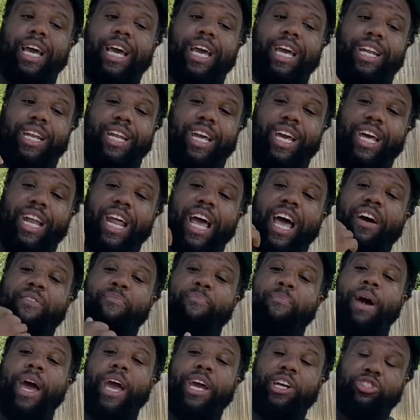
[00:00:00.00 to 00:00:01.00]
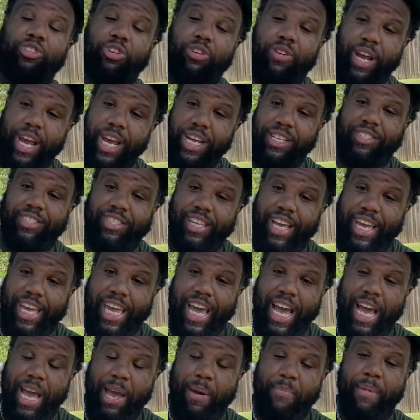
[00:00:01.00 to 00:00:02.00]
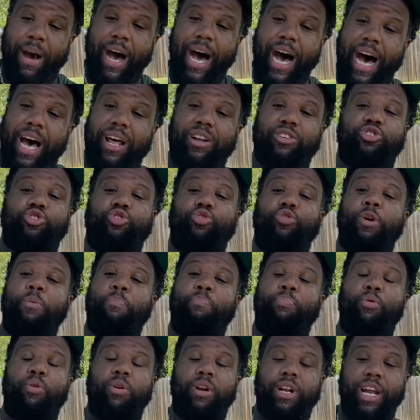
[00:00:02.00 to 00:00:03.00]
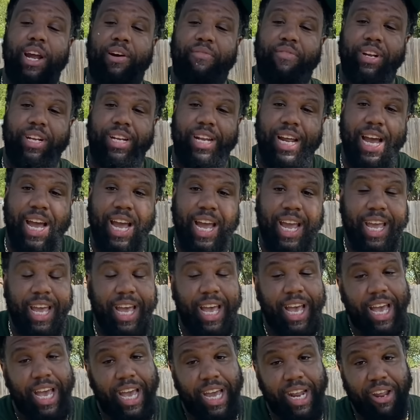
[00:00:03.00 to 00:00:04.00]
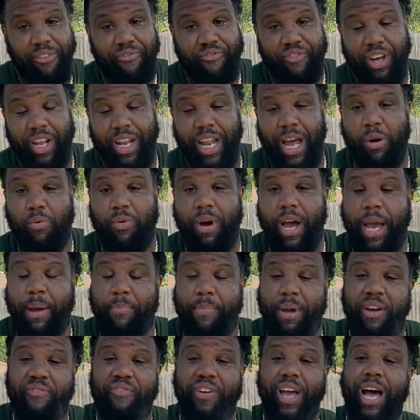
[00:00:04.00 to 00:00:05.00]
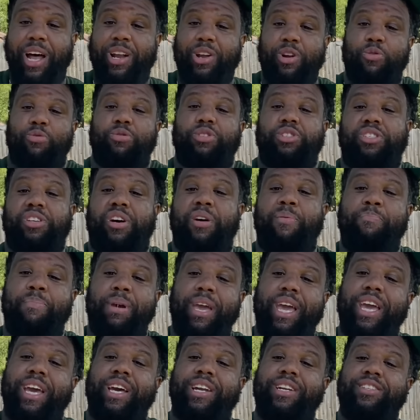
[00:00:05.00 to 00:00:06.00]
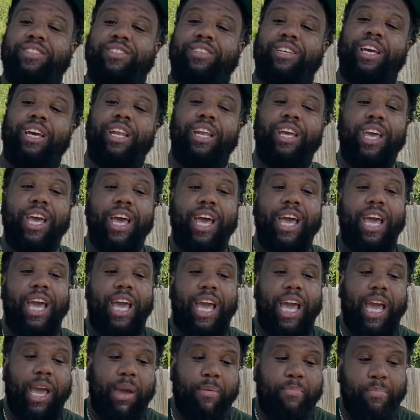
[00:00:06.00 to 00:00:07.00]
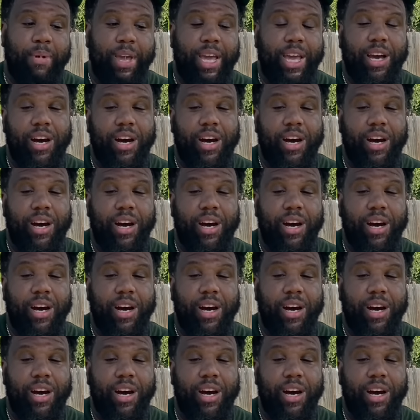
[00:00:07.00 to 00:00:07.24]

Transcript: he did have major hits that came out of Shreveport and everything, and he felt like, well, hey man, if y'all doing something big in the city, hit me